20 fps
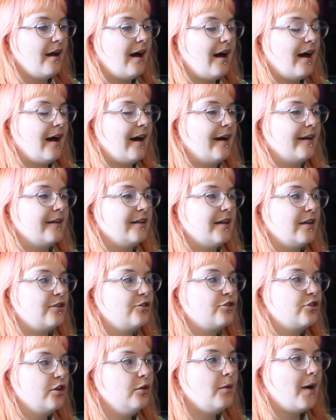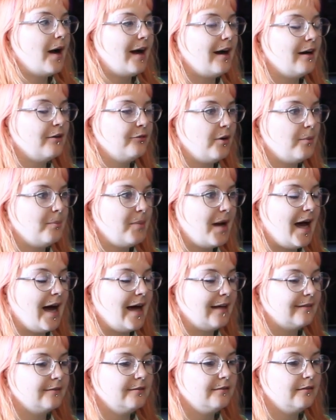I do have a
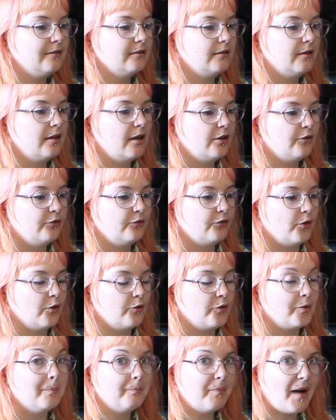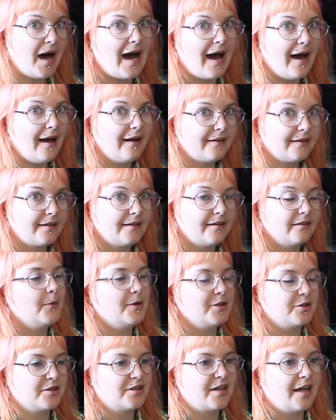pattern for the back,
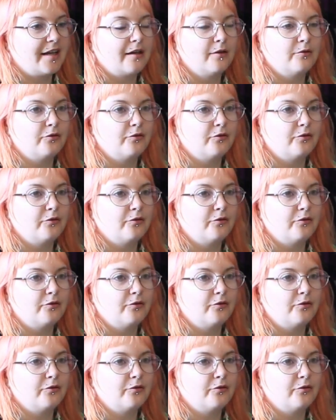which was taken